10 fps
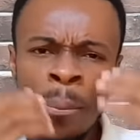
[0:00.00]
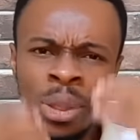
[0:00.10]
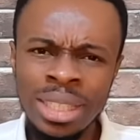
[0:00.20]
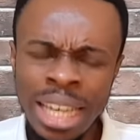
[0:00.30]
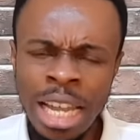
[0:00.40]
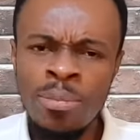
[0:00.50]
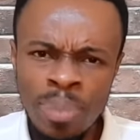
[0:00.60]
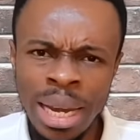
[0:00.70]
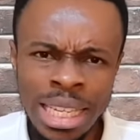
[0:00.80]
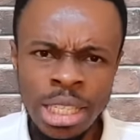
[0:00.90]
put in
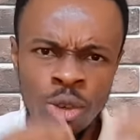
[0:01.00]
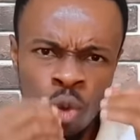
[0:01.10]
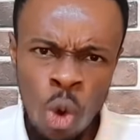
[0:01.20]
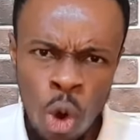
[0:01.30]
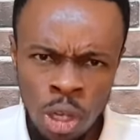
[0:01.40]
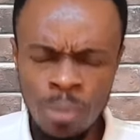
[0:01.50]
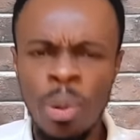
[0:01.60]
place good